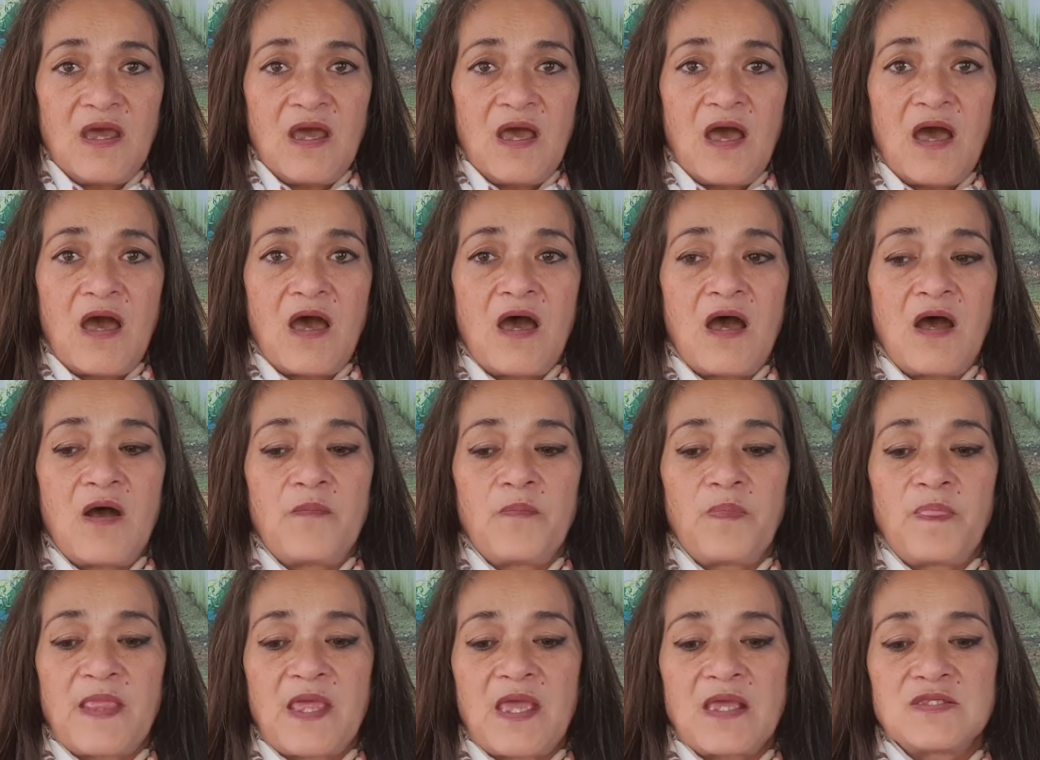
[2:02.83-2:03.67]

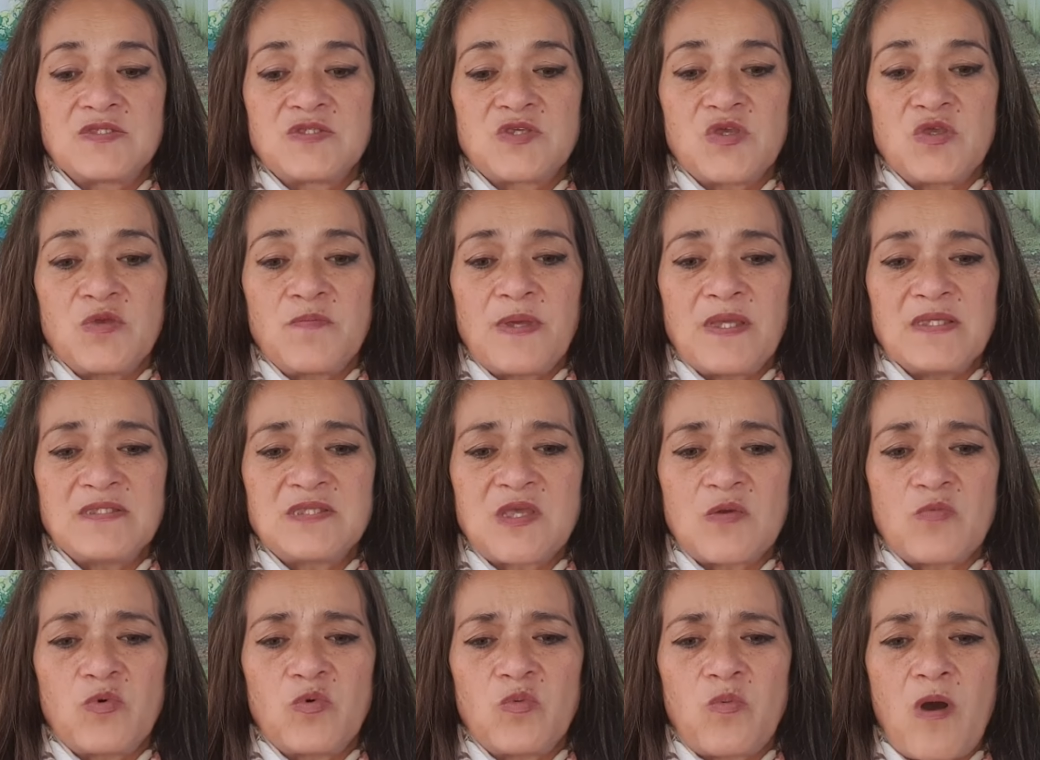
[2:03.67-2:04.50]
So you may
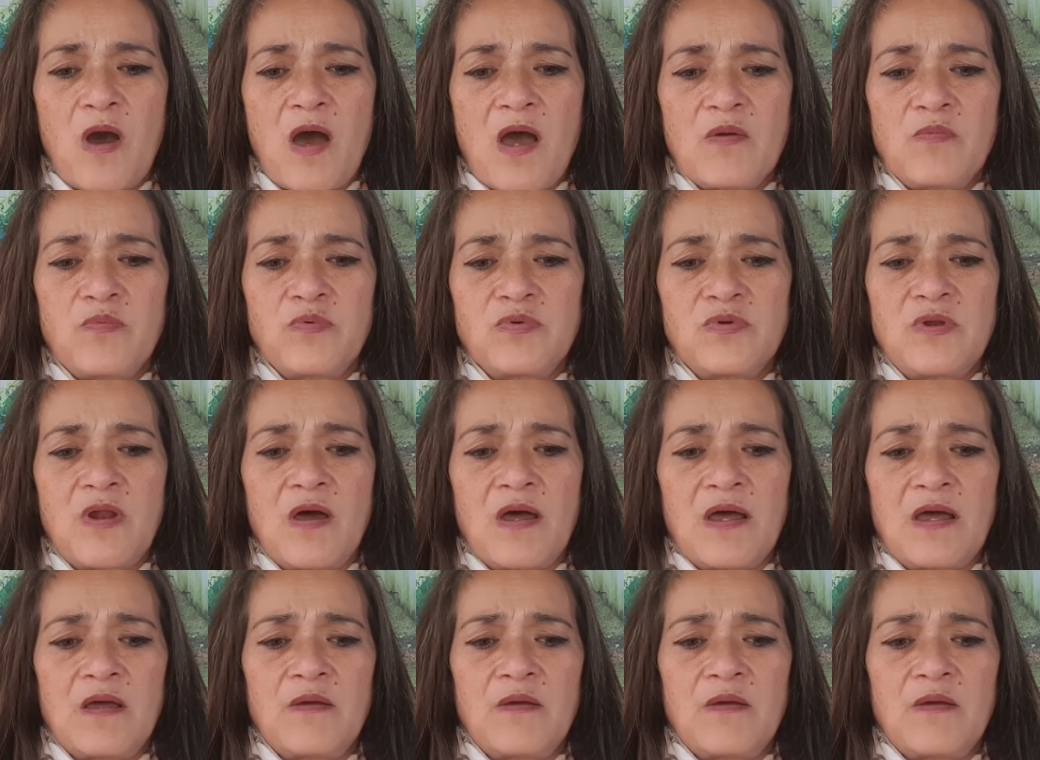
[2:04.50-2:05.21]
say, well, why would